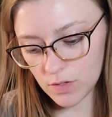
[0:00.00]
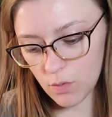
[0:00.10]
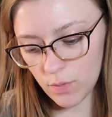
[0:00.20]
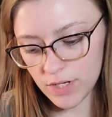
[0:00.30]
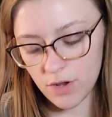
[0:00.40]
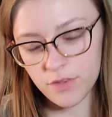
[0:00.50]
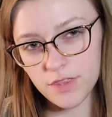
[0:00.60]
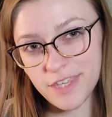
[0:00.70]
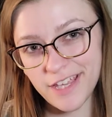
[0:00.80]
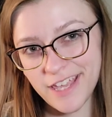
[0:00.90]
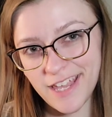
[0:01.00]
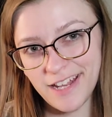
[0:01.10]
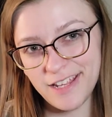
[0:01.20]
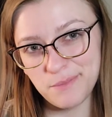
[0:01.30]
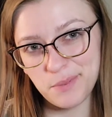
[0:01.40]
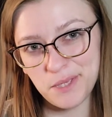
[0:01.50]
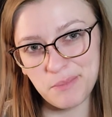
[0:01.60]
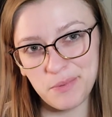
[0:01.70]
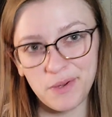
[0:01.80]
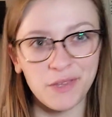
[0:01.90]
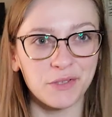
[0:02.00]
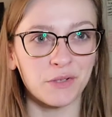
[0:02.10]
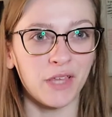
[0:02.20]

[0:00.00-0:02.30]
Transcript: we know that the Akkadian people and their